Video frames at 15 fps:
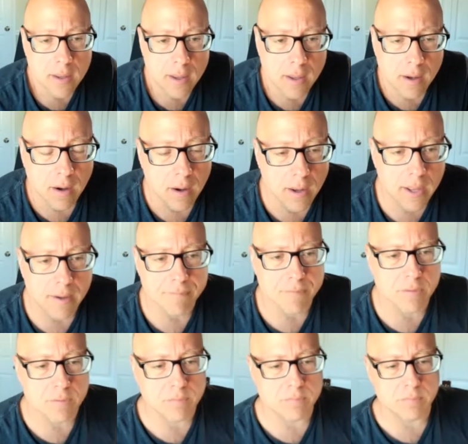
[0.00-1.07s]

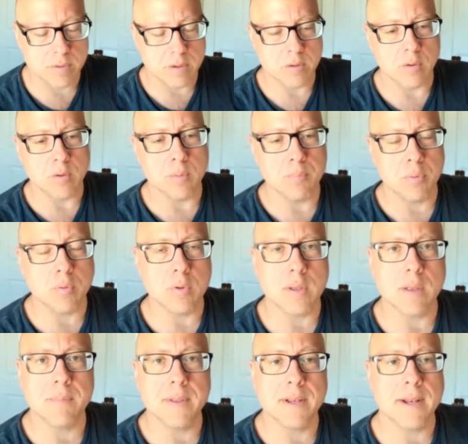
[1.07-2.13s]
after you pulling
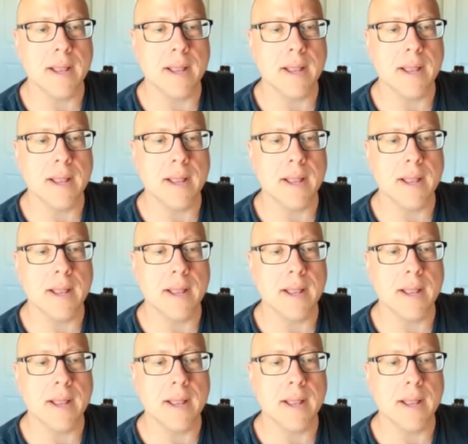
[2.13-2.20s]
them in and